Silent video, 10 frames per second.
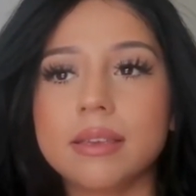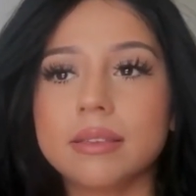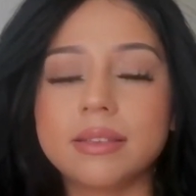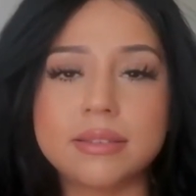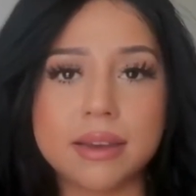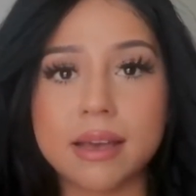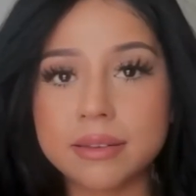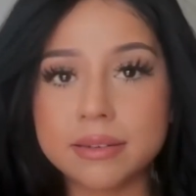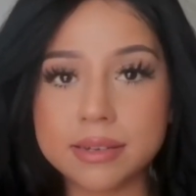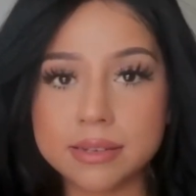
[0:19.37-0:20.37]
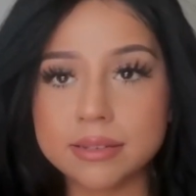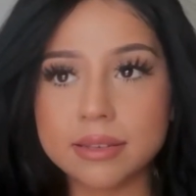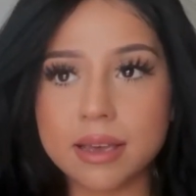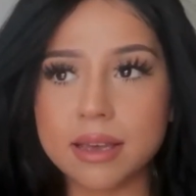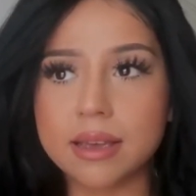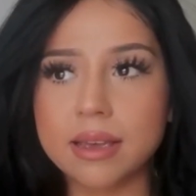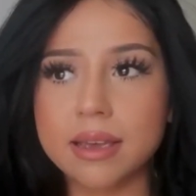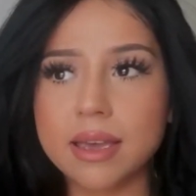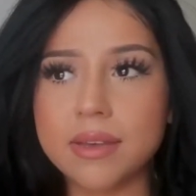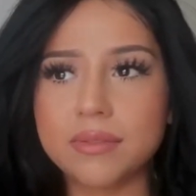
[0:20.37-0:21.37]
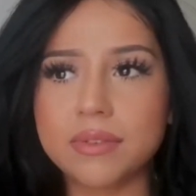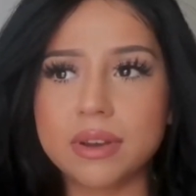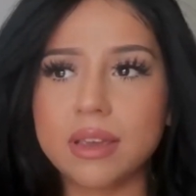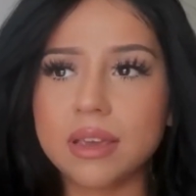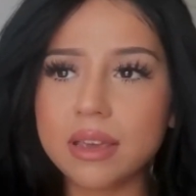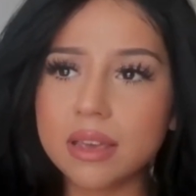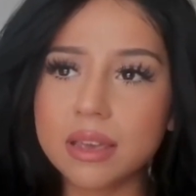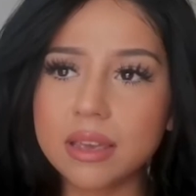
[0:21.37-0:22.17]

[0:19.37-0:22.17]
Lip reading: these challenges every,